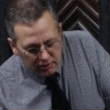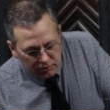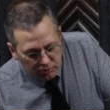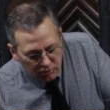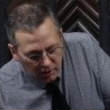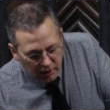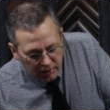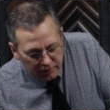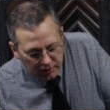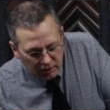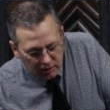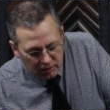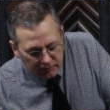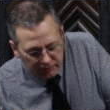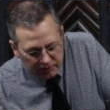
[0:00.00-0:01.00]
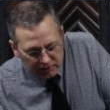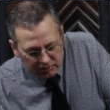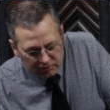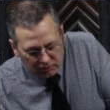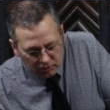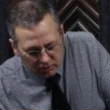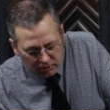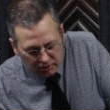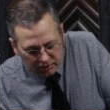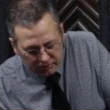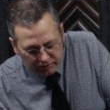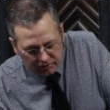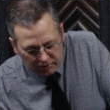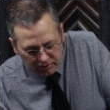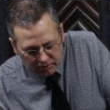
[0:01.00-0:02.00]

draw the curve of these corners